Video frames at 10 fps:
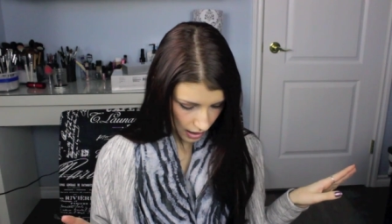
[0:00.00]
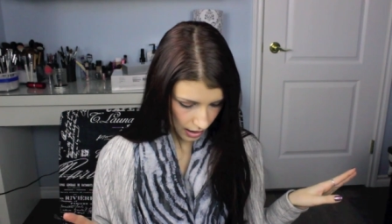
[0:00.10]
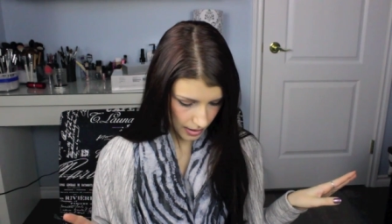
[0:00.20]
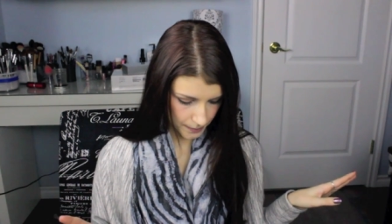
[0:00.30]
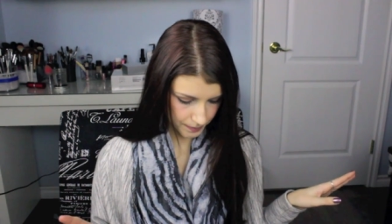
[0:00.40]

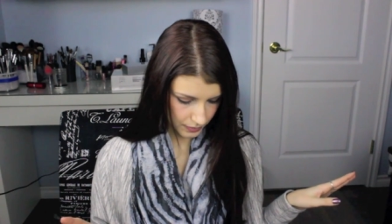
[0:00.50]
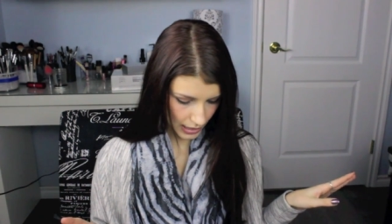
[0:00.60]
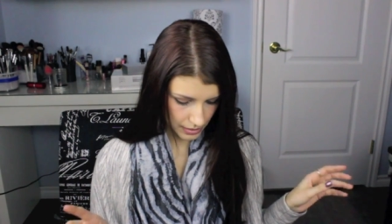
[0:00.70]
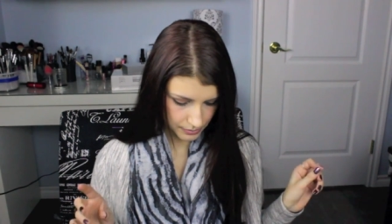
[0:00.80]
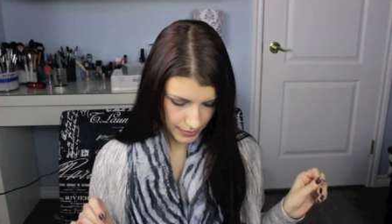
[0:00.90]
Um,
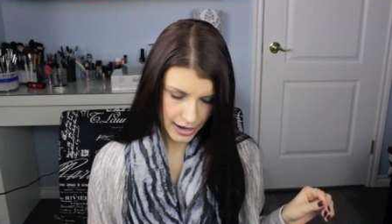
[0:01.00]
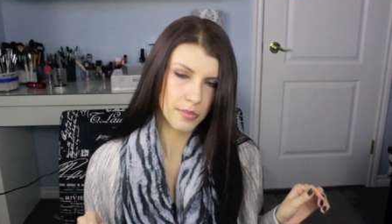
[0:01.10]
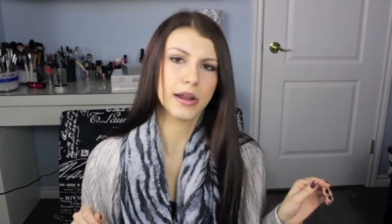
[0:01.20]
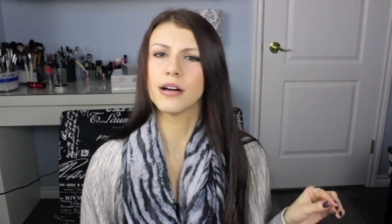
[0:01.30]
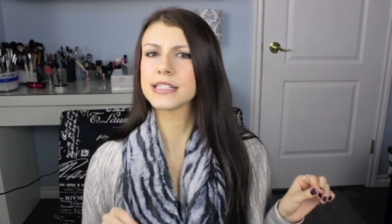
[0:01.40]
I may
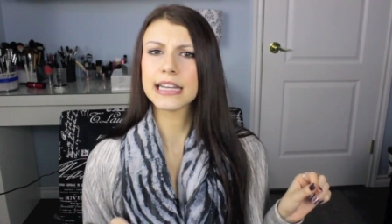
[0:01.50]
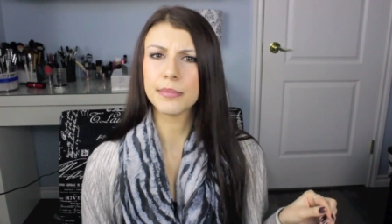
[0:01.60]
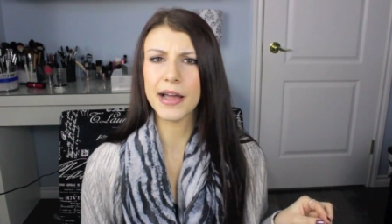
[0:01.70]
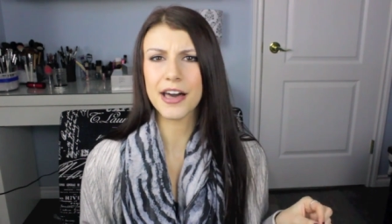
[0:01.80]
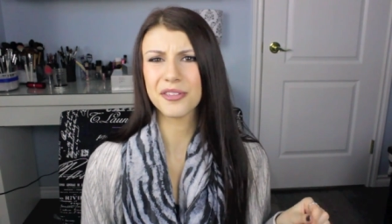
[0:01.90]
or may not
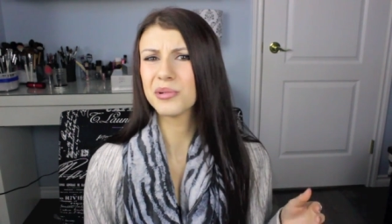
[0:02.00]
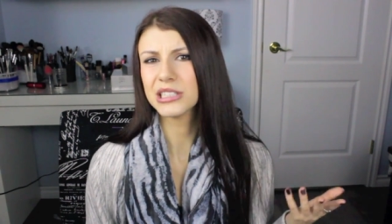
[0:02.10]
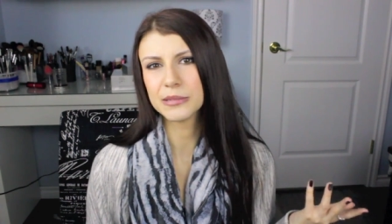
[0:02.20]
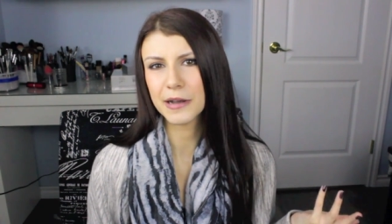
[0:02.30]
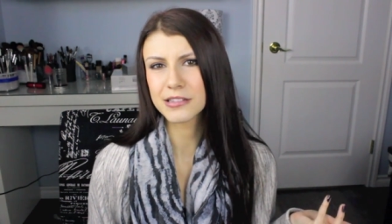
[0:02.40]
take a bath. It
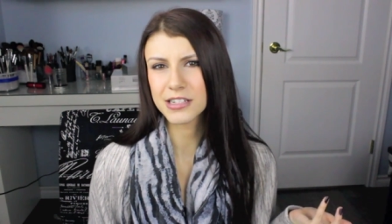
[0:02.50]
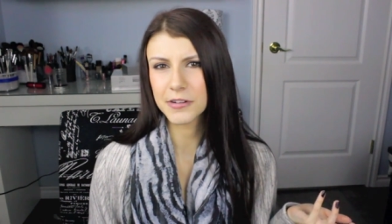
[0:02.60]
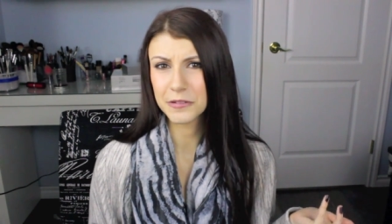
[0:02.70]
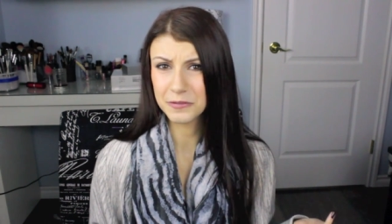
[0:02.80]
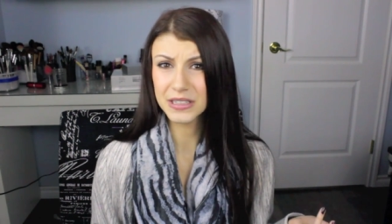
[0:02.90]
really depends on
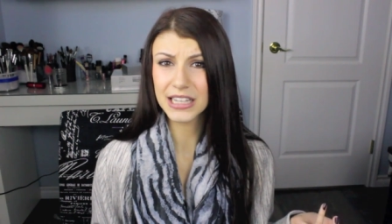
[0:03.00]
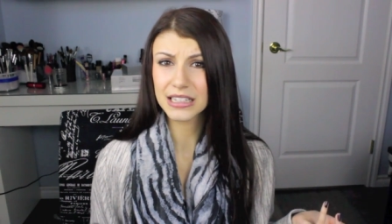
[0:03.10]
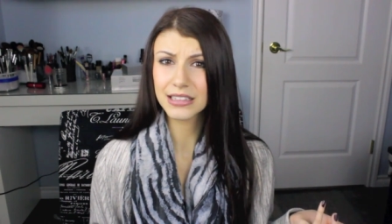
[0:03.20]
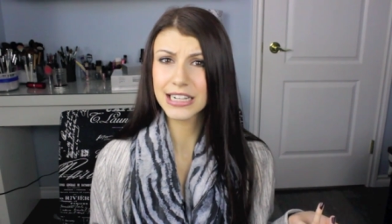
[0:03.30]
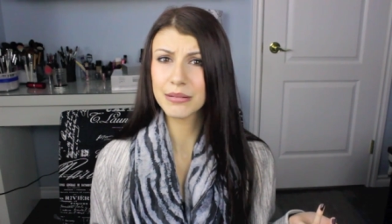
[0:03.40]
if I feel
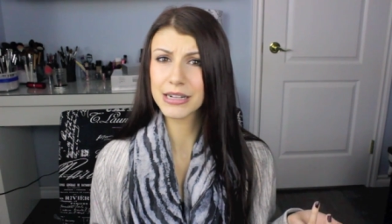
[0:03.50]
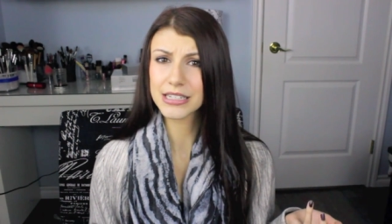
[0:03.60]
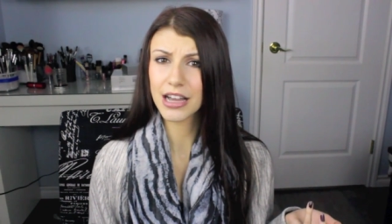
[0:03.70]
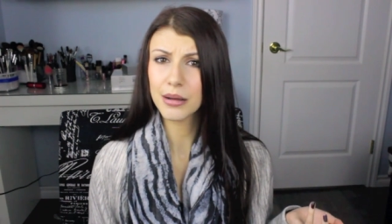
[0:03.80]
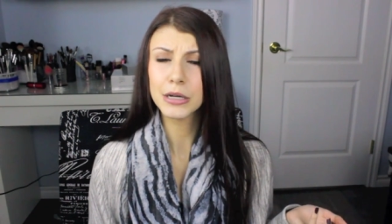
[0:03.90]
like cleaning
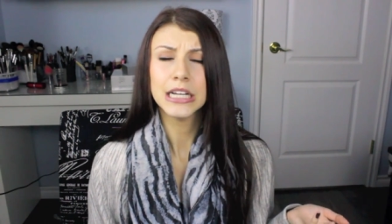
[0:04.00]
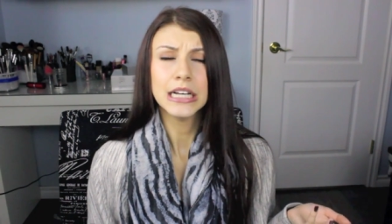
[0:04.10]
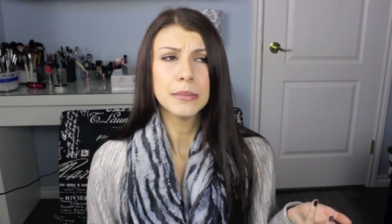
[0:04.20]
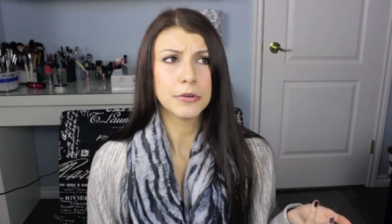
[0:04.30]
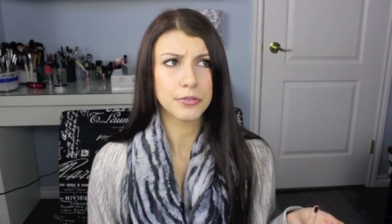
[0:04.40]
my tub
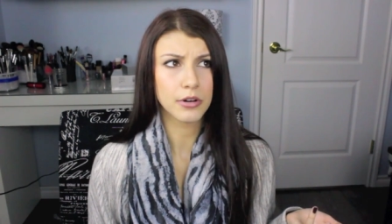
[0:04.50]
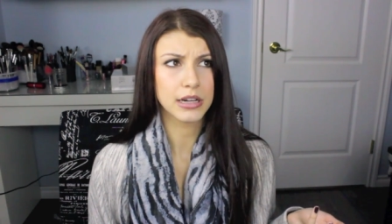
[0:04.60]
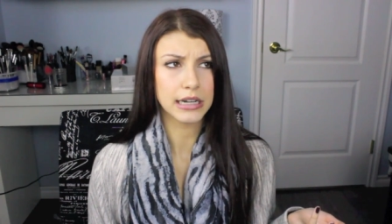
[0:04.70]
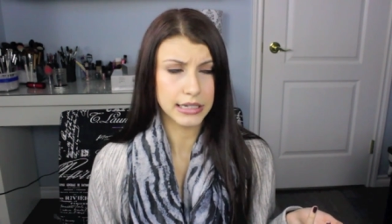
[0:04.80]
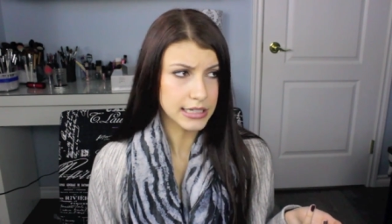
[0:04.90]

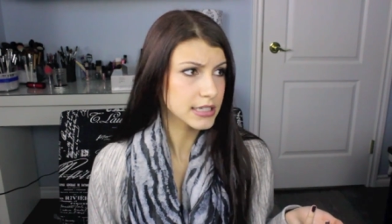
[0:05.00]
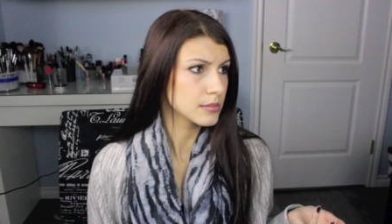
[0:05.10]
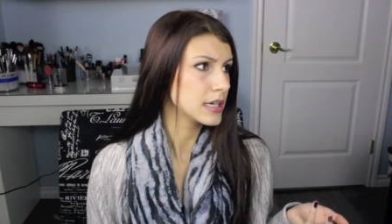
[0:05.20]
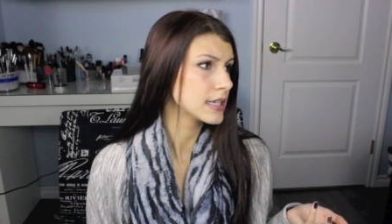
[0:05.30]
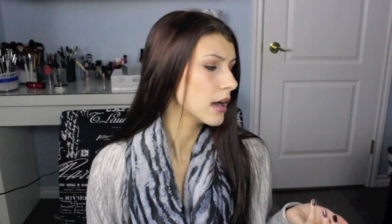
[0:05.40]
before getting
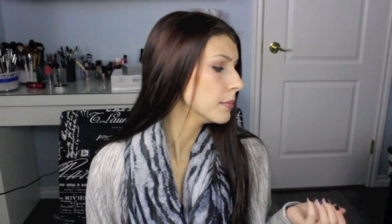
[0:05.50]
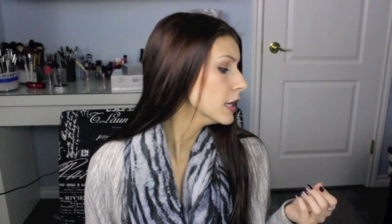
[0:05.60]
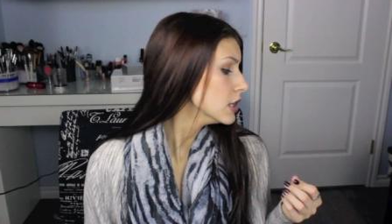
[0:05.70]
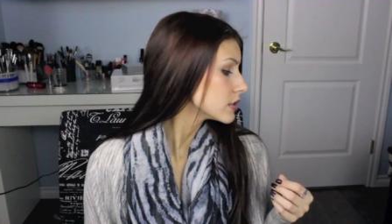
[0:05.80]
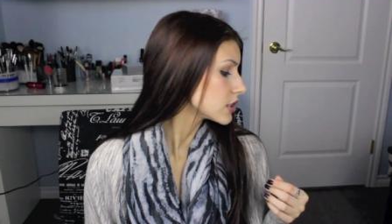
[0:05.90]
into my
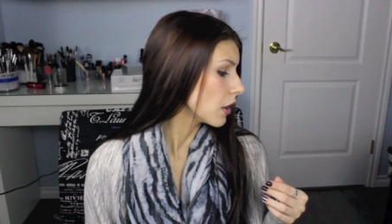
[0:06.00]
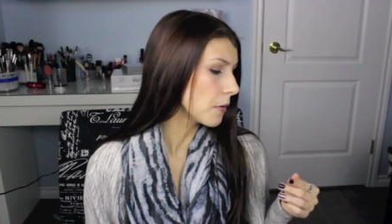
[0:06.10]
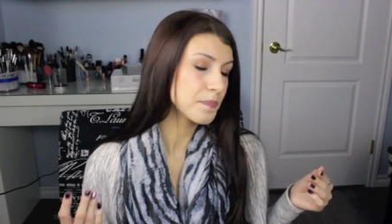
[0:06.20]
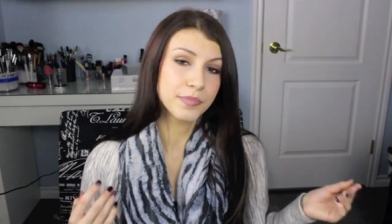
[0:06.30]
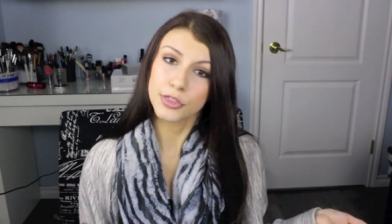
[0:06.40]
tub.
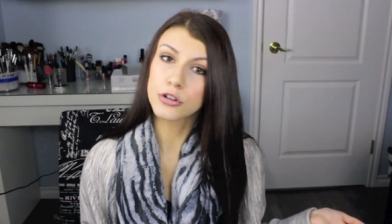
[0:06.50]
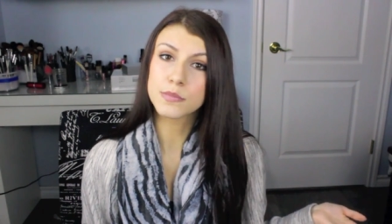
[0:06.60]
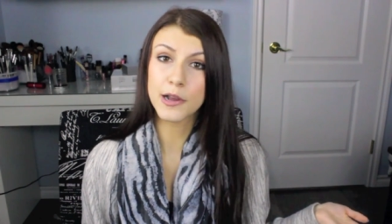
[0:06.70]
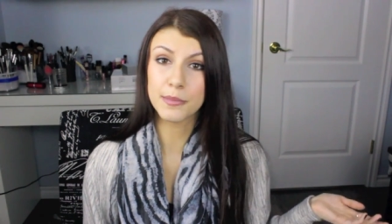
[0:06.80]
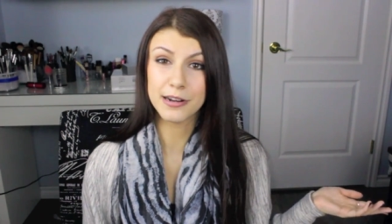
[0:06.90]
So
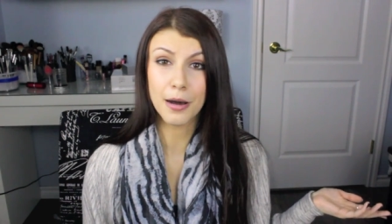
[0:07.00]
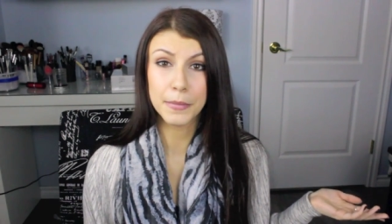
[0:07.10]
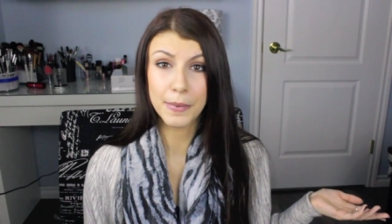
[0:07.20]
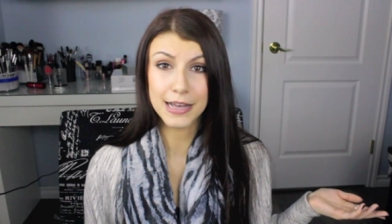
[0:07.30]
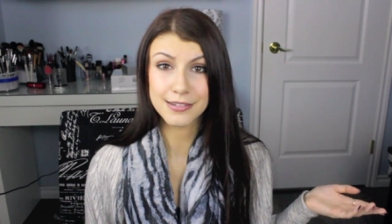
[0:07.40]
those may or may
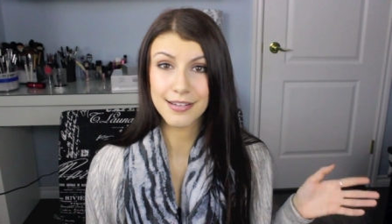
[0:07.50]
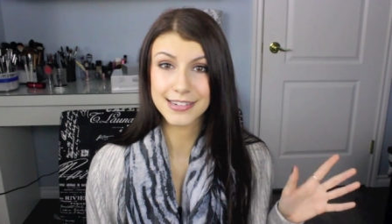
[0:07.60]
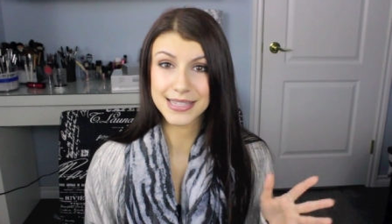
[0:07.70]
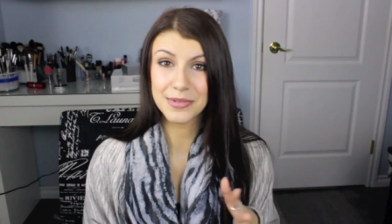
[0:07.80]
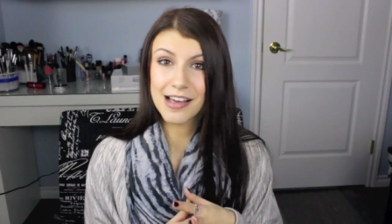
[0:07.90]
not be passed
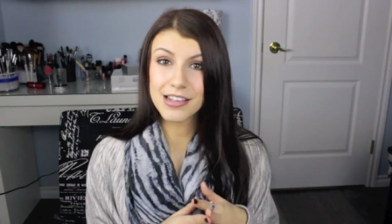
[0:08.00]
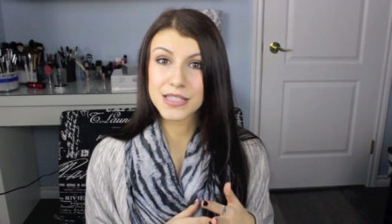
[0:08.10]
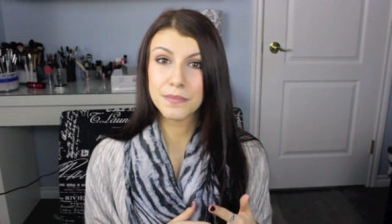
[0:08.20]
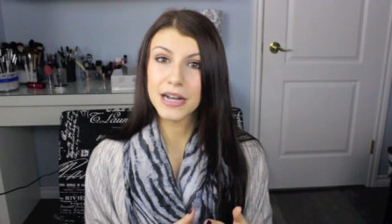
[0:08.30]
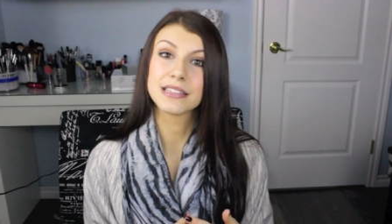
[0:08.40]
along to someone
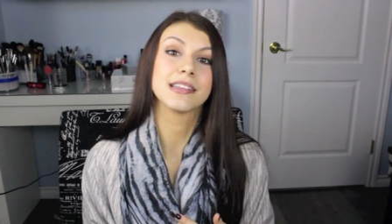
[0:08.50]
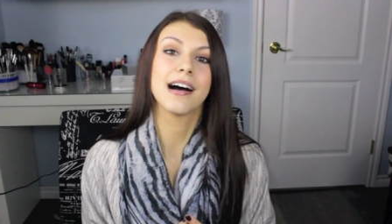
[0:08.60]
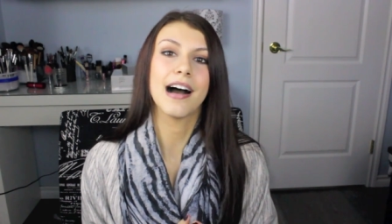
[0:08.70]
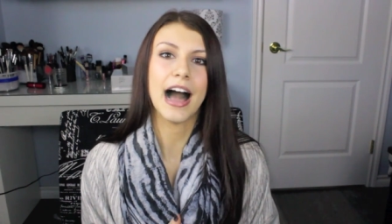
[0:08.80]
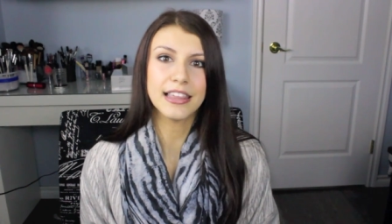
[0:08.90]
else, but
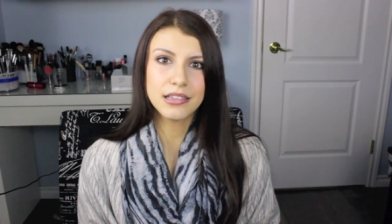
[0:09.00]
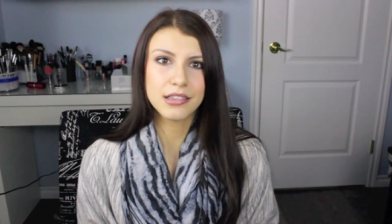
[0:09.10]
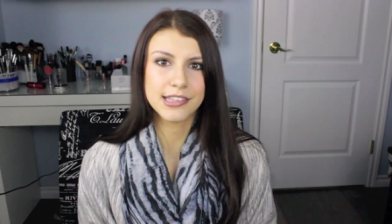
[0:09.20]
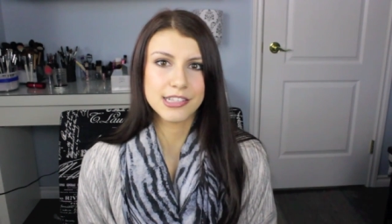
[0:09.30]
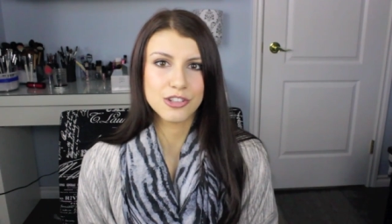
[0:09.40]
uh, I think
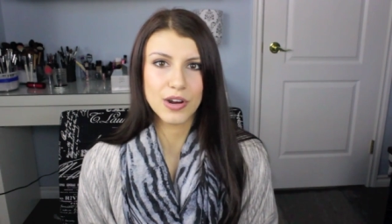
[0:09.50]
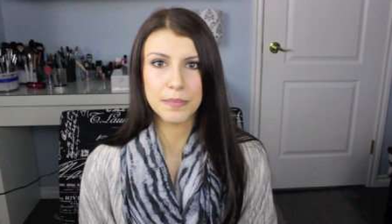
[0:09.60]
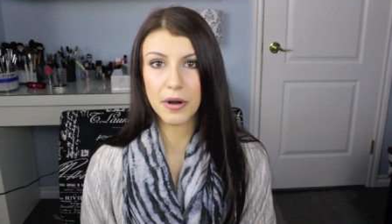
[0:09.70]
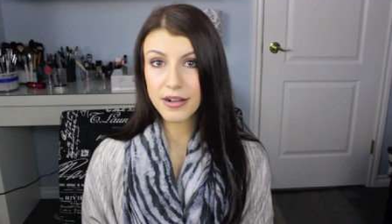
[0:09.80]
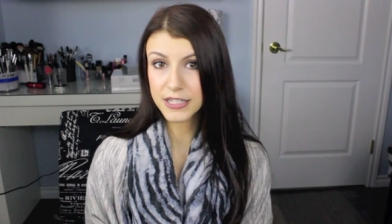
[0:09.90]
that this is a
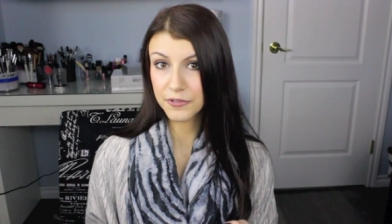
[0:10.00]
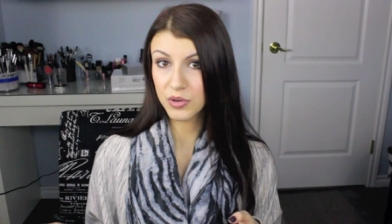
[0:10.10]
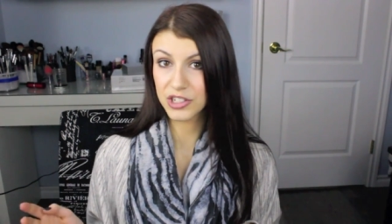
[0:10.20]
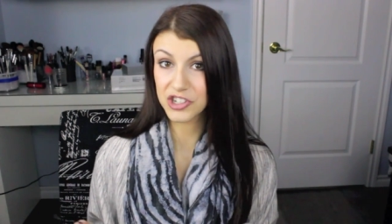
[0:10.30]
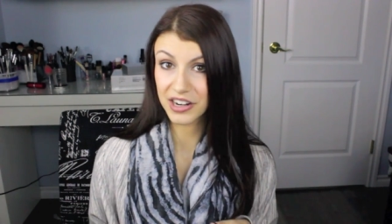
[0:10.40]
great box if
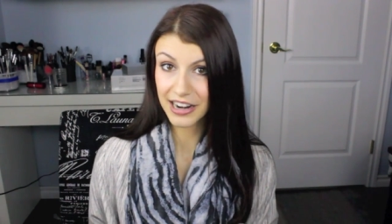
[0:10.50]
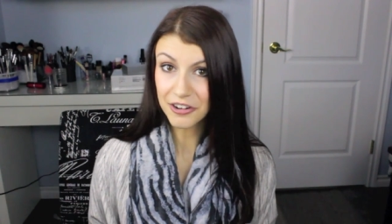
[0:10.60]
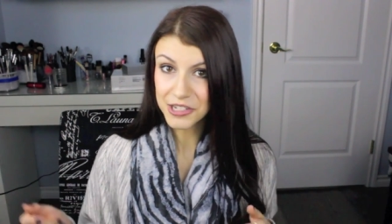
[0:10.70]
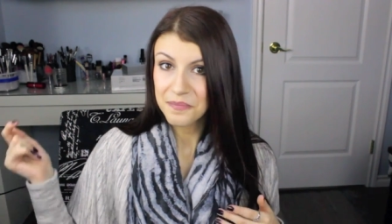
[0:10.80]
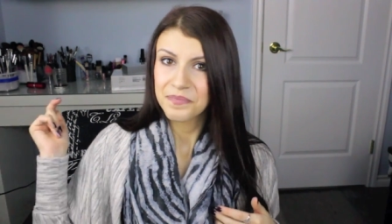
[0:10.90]
you want to check it
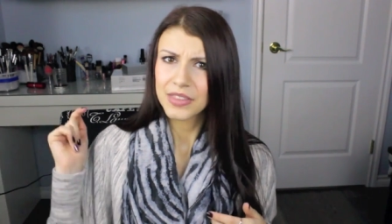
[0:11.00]
out.